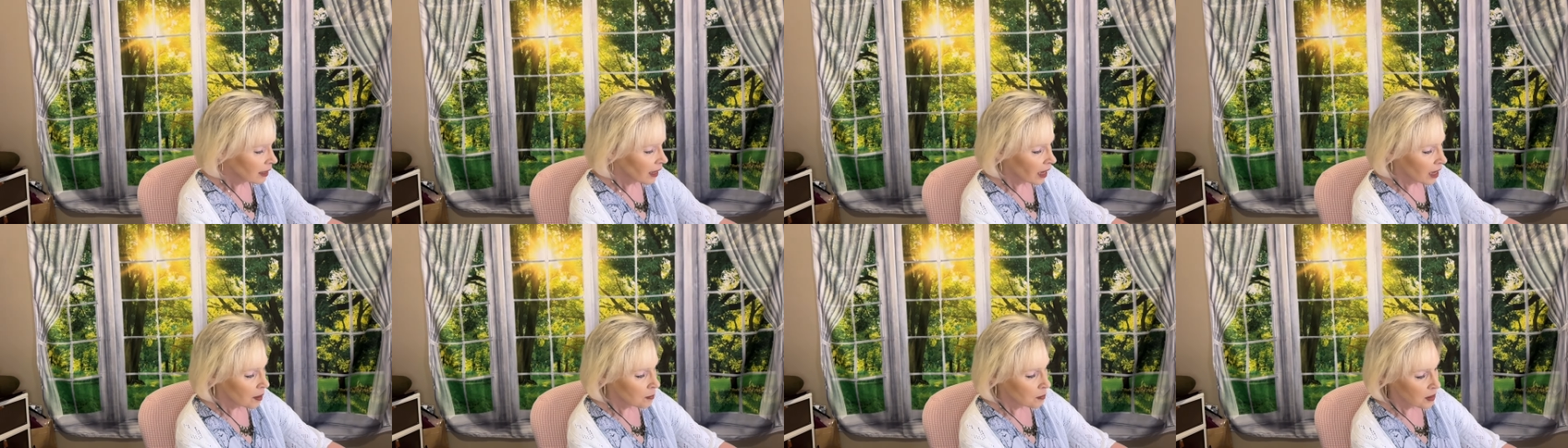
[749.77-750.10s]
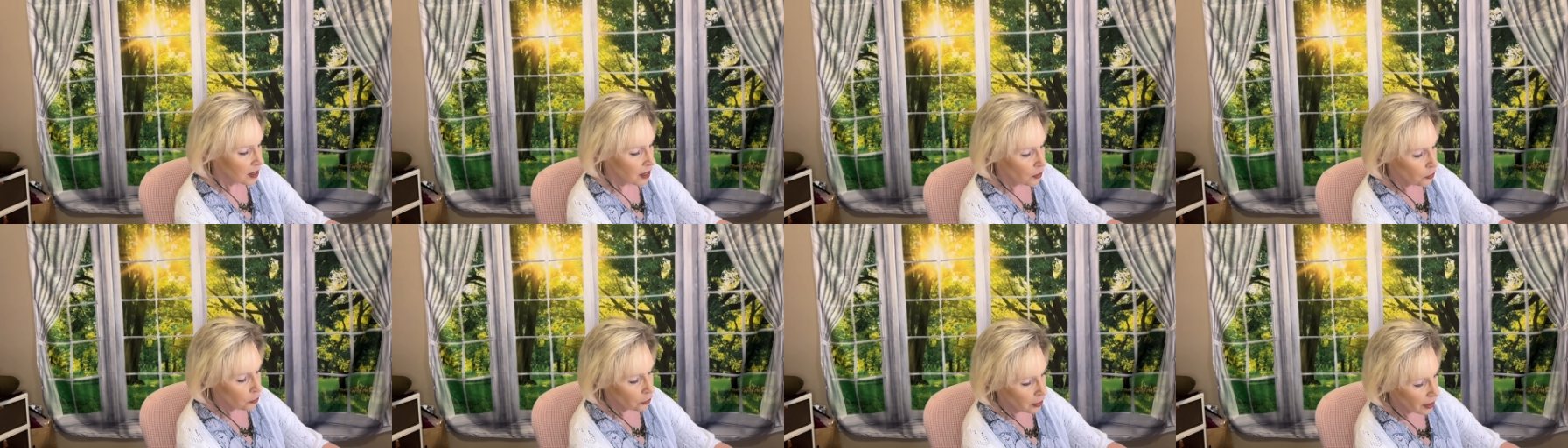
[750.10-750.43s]
came
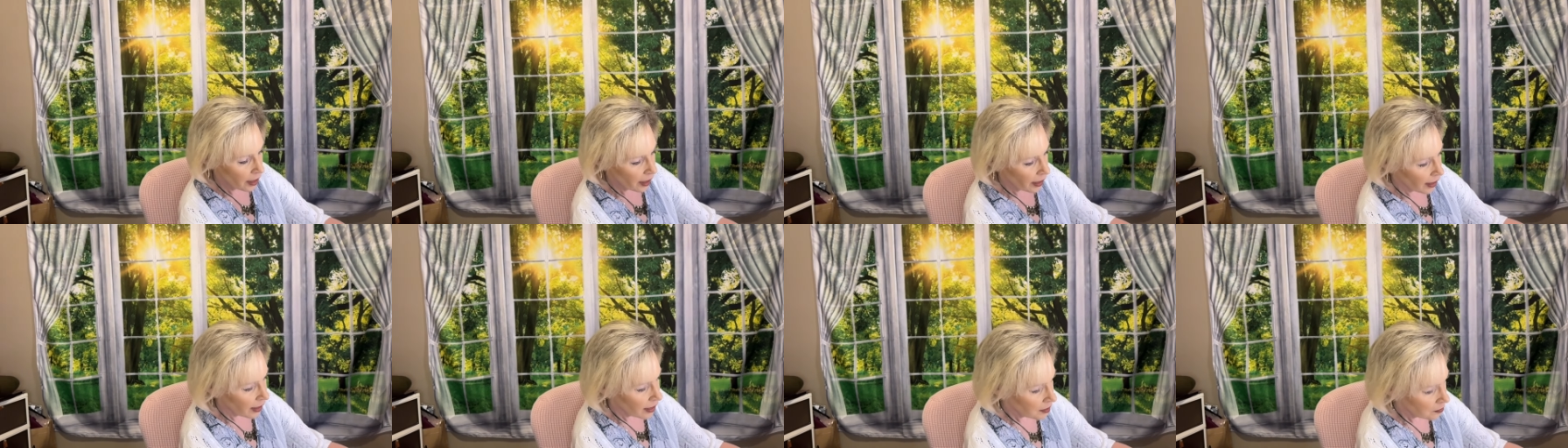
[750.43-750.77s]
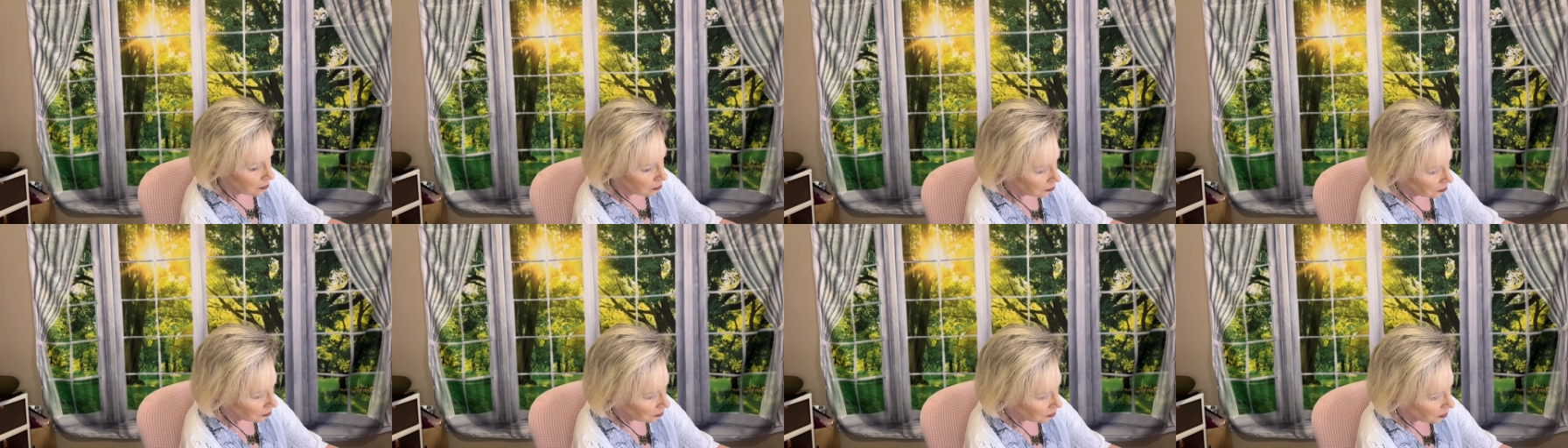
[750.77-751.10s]
the other day.
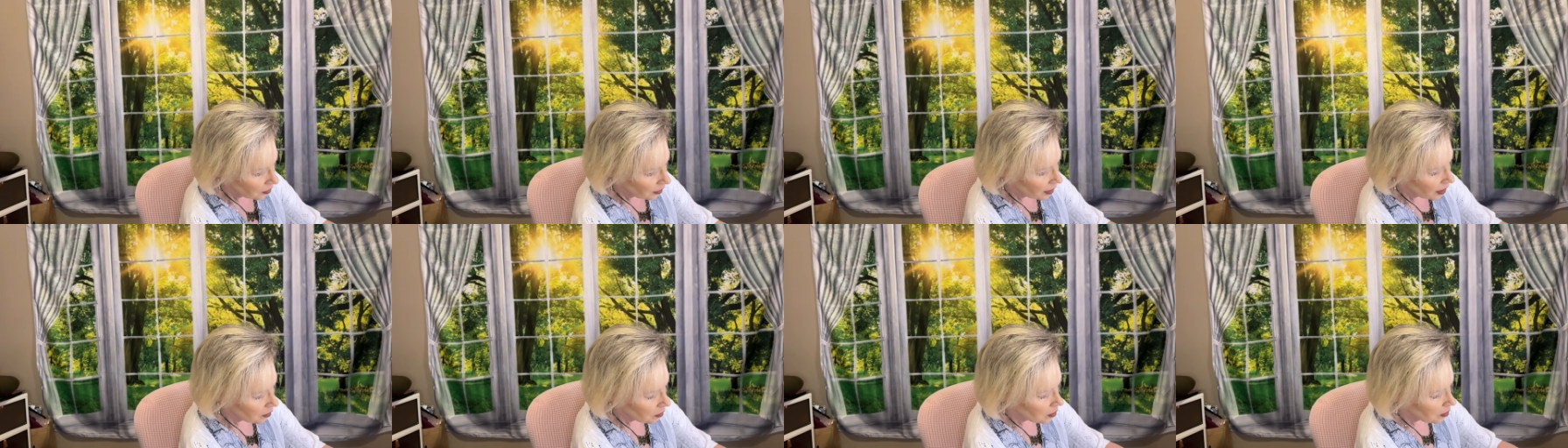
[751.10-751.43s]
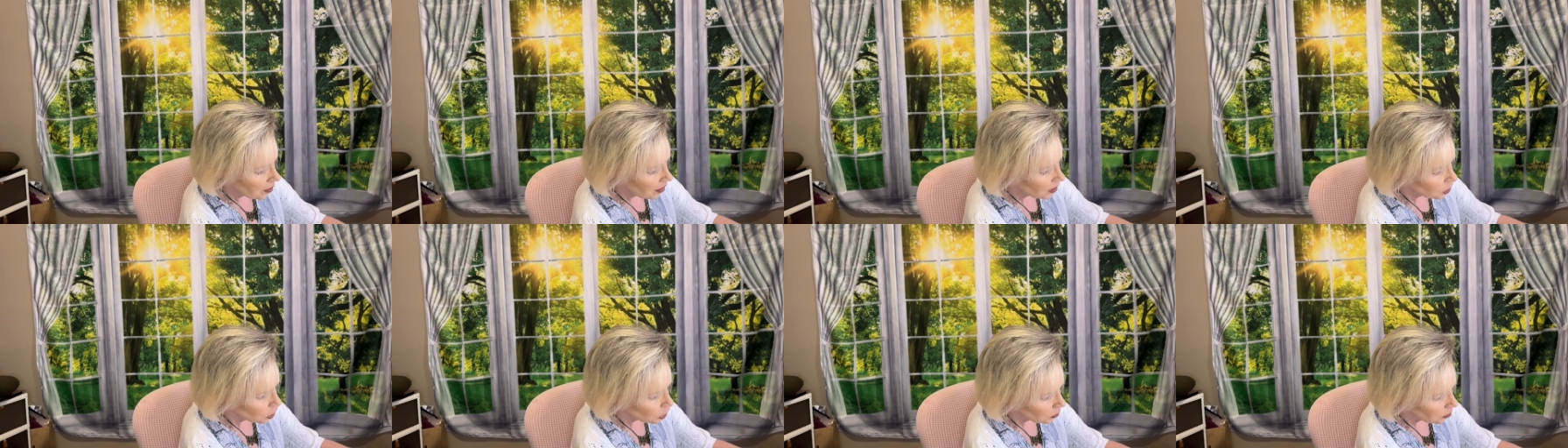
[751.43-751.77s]
Let me
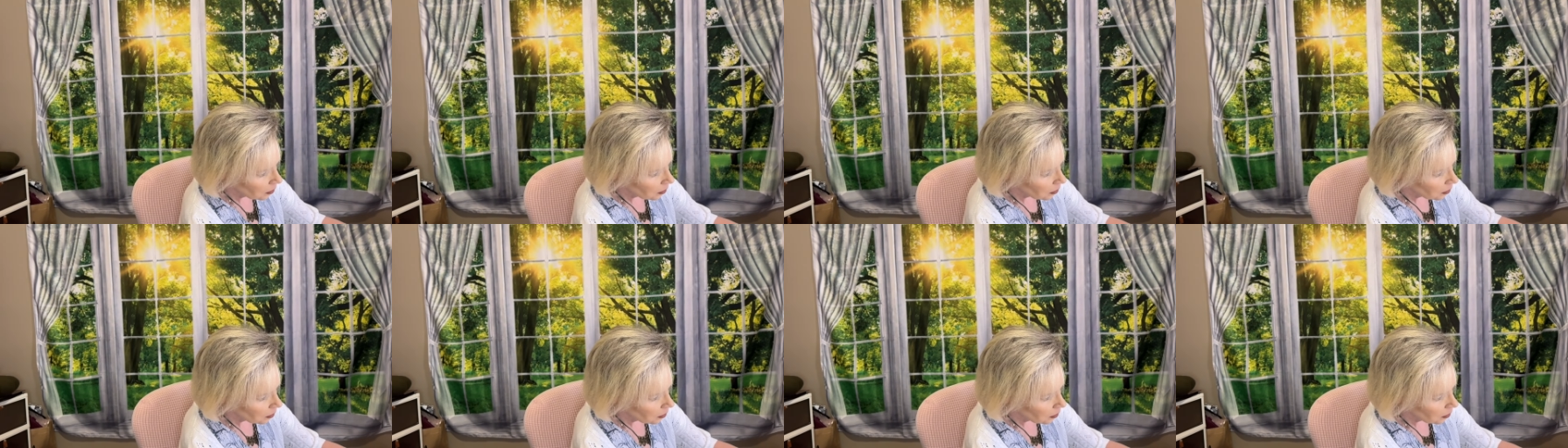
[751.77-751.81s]
make sure